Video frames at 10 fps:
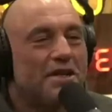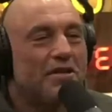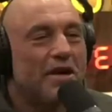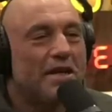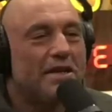
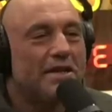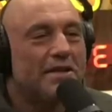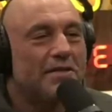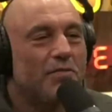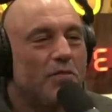their ideas
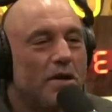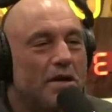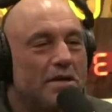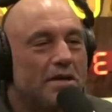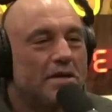of what
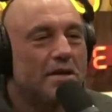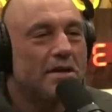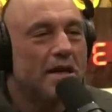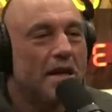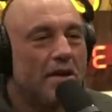existed in
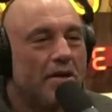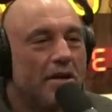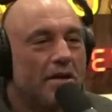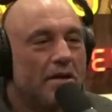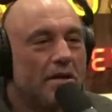that area.